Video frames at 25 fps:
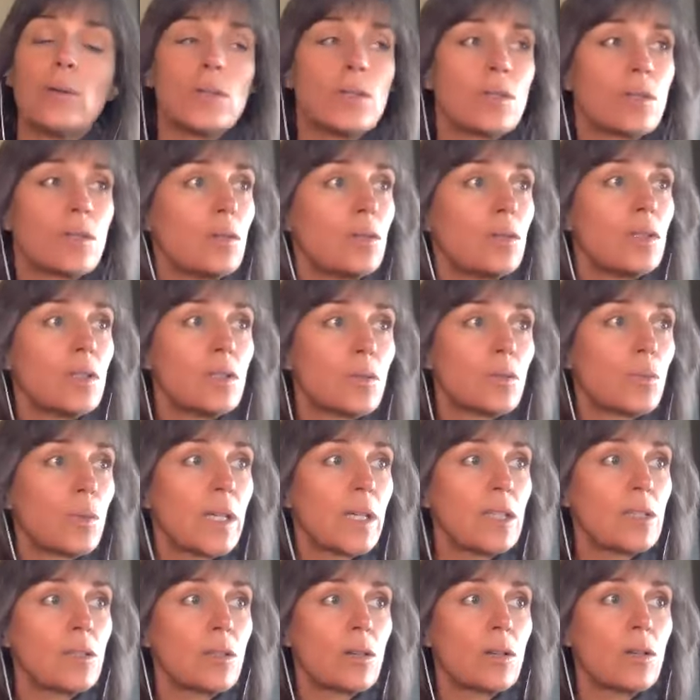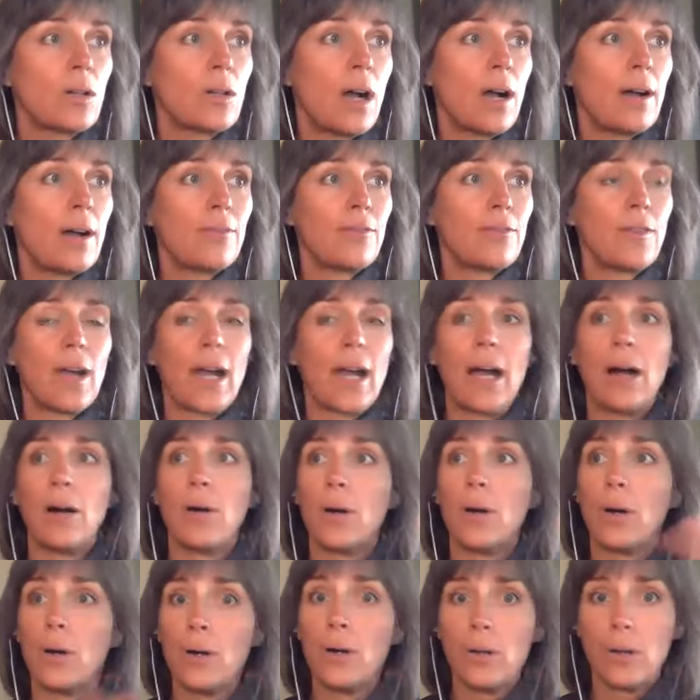as soon as we turn off
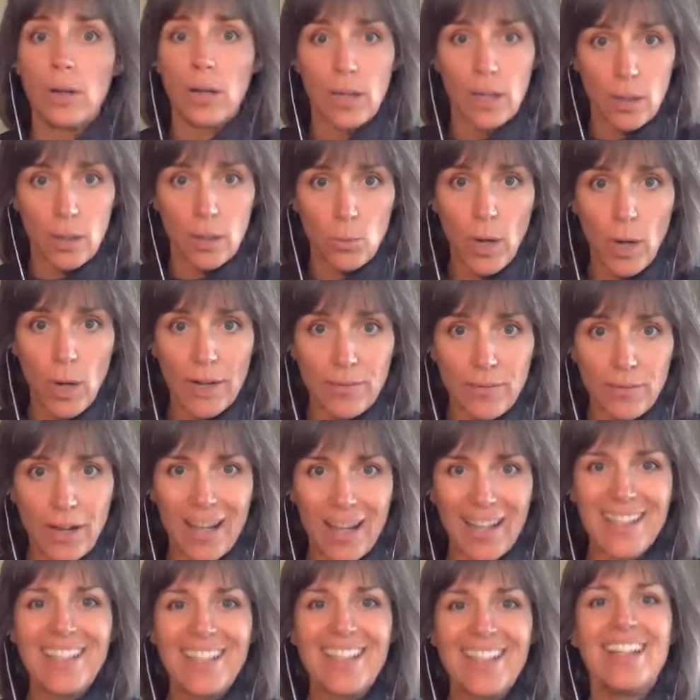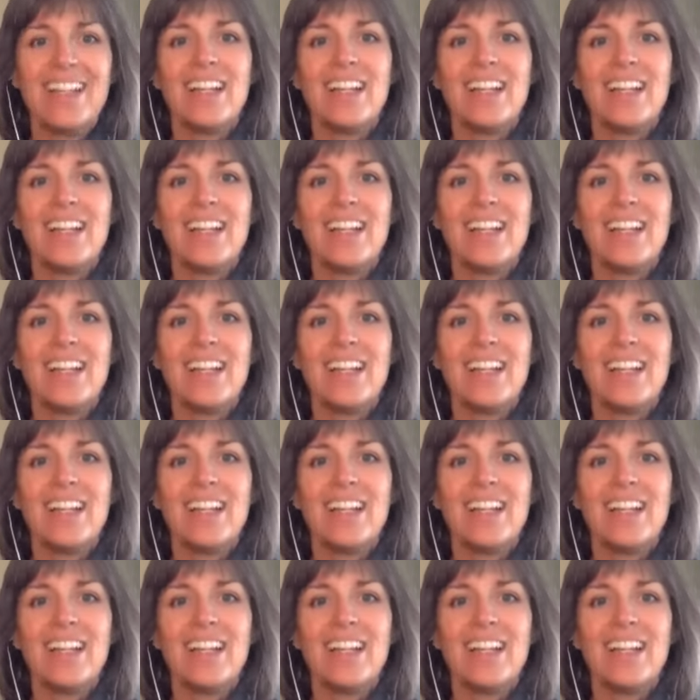our Wi-Fi